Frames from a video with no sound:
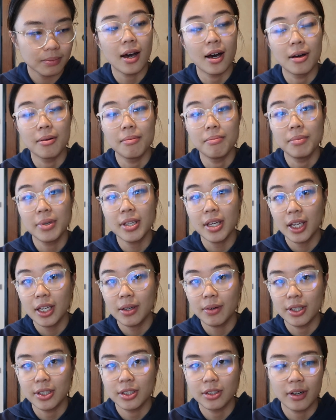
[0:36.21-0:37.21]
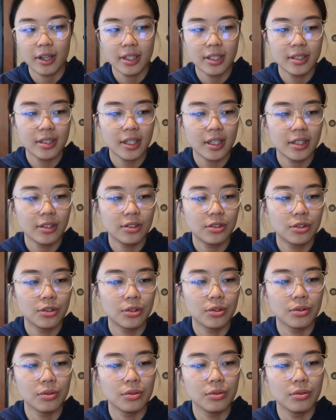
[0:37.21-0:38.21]
But yeah, anyway, so I decided
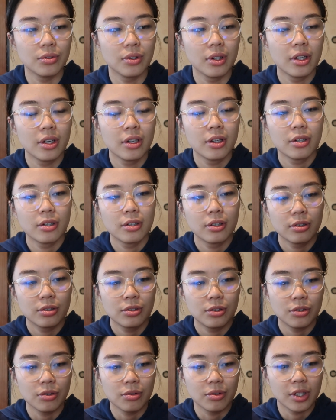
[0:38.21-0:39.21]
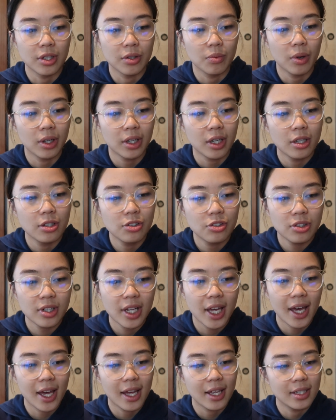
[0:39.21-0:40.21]
to do the
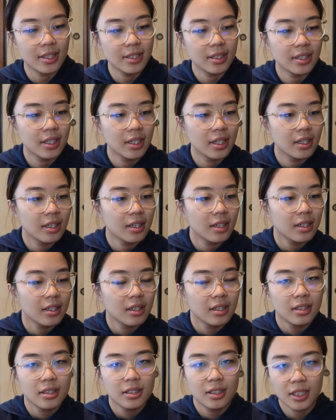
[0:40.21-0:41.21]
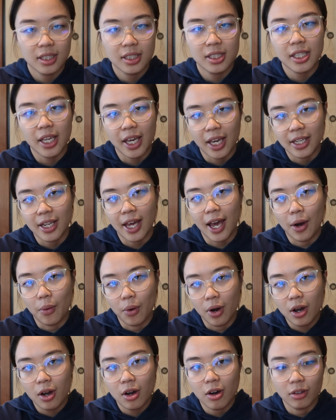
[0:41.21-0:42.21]

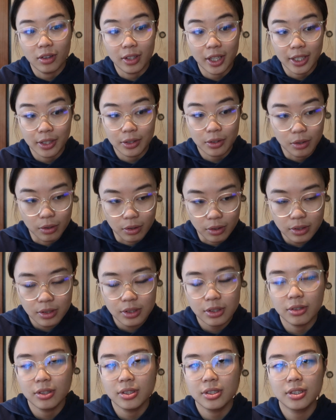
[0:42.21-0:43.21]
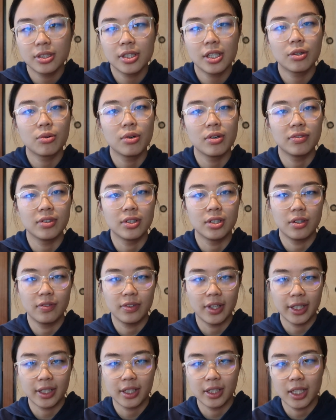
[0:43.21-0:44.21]
168-hour online course. So this is the equivalent of
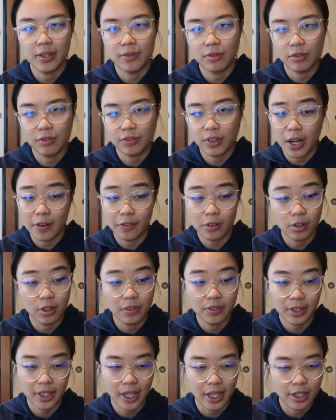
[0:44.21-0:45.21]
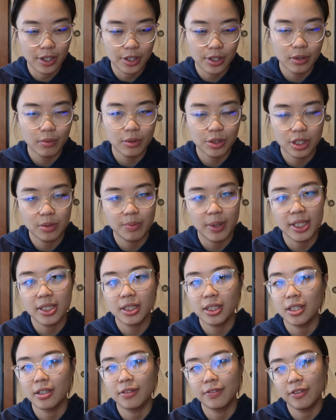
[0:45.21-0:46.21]
like a level 5 qualification, which is
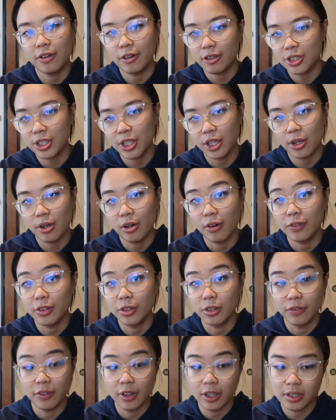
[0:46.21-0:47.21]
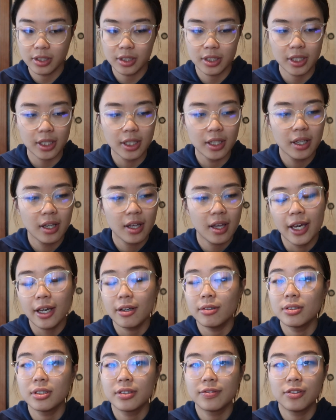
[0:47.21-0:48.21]
basically the first year of university. Yeah,
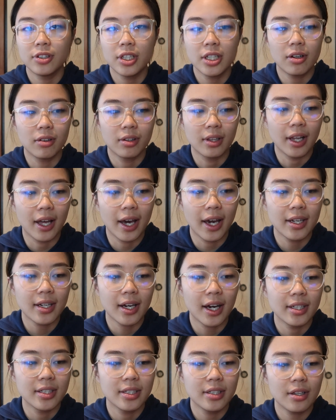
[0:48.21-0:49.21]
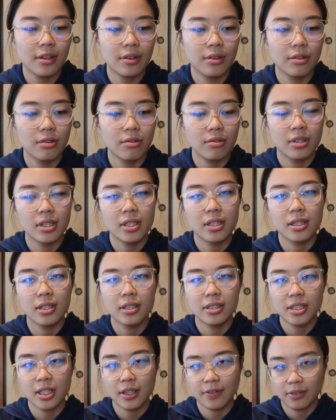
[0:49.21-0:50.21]
it was fully online. I did it through
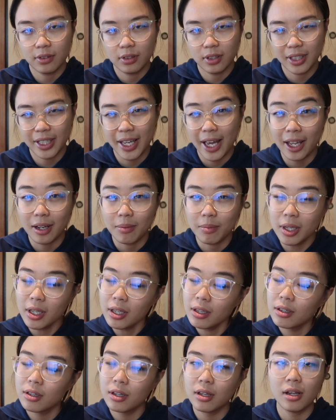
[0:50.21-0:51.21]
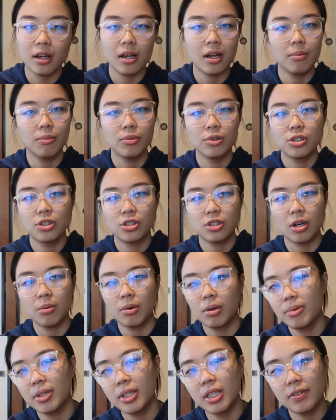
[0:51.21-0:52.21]
the TEFL Academy, which I'll
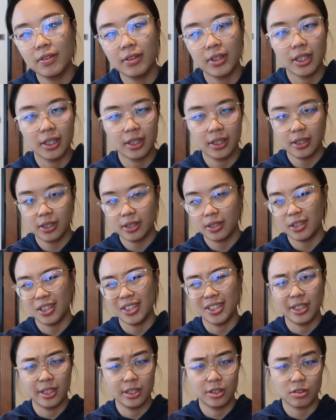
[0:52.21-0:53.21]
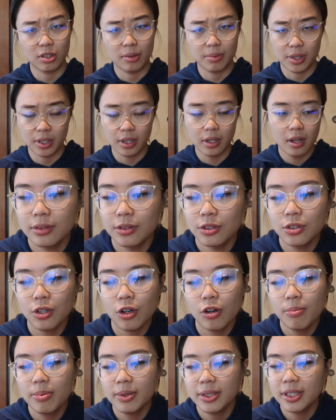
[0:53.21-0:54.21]
probably leave a link in the description.
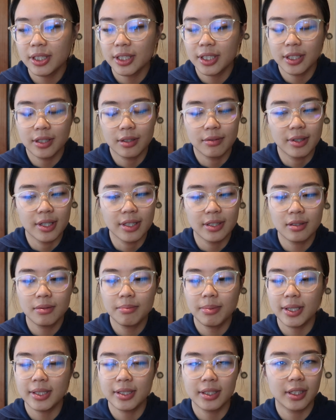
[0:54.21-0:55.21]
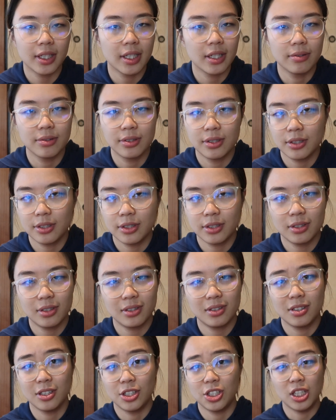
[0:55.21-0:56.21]
No particular reason, basically it was
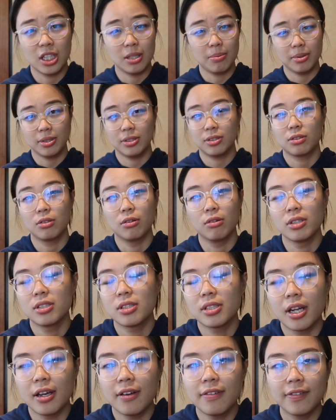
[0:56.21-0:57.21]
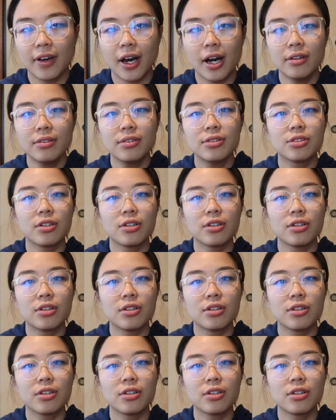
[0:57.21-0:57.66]
just the cheapest course that I found.